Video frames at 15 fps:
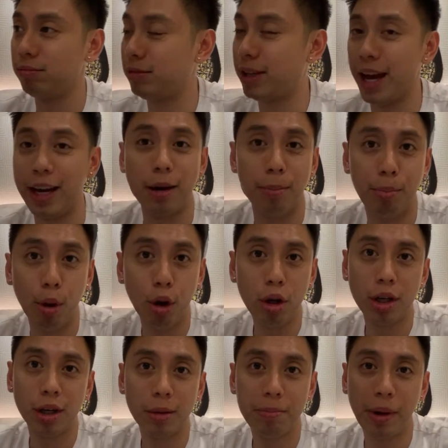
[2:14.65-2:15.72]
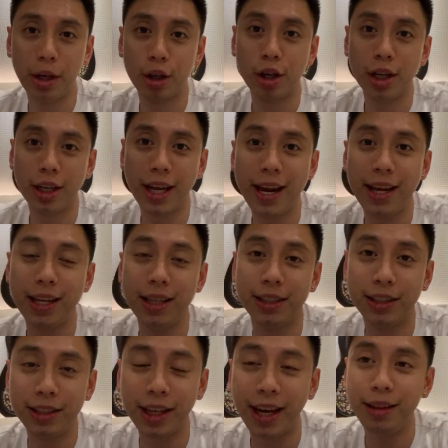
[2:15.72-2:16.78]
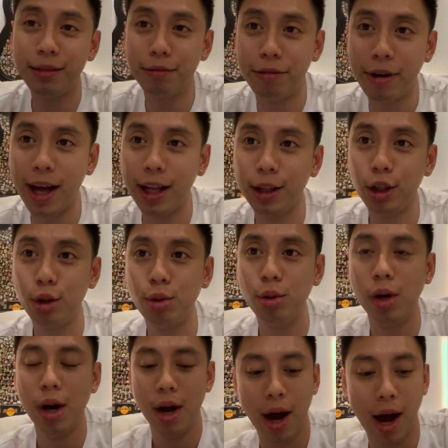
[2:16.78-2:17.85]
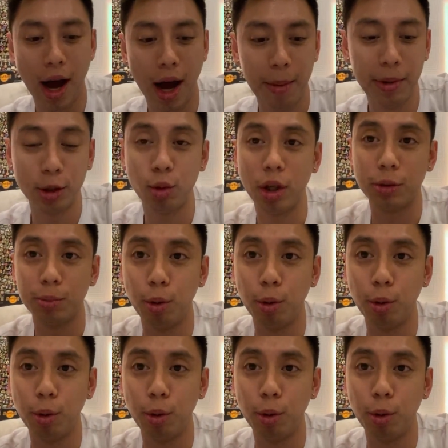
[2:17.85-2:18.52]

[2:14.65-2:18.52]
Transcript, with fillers: getting a book, but you're going to get insane value um, as well as